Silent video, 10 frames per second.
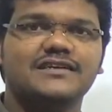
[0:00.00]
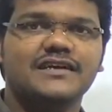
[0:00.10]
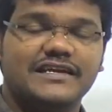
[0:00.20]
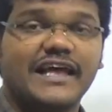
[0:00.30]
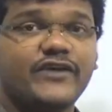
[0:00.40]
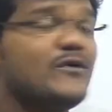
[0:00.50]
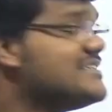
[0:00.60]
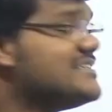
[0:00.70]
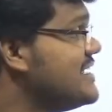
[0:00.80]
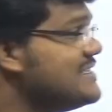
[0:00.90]
In aqueous
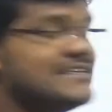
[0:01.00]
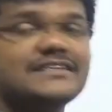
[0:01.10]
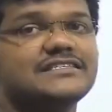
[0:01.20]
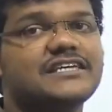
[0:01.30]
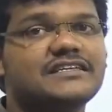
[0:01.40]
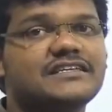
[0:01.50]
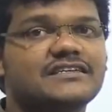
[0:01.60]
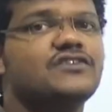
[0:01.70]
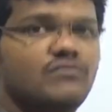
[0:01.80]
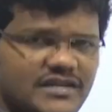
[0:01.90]
state, there is a change.
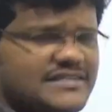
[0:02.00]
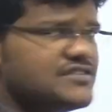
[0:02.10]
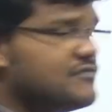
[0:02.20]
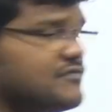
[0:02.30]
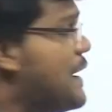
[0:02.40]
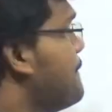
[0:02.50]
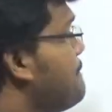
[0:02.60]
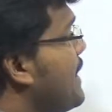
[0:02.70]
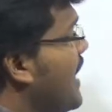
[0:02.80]
We'll discuss why.